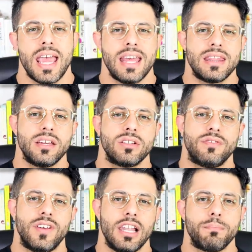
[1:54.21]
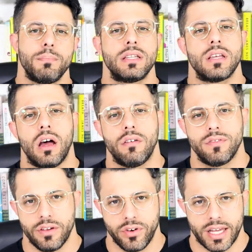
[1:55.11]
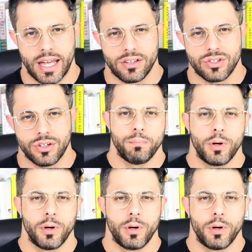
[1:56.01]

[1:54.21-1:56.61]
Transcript: in their development of liver cancer.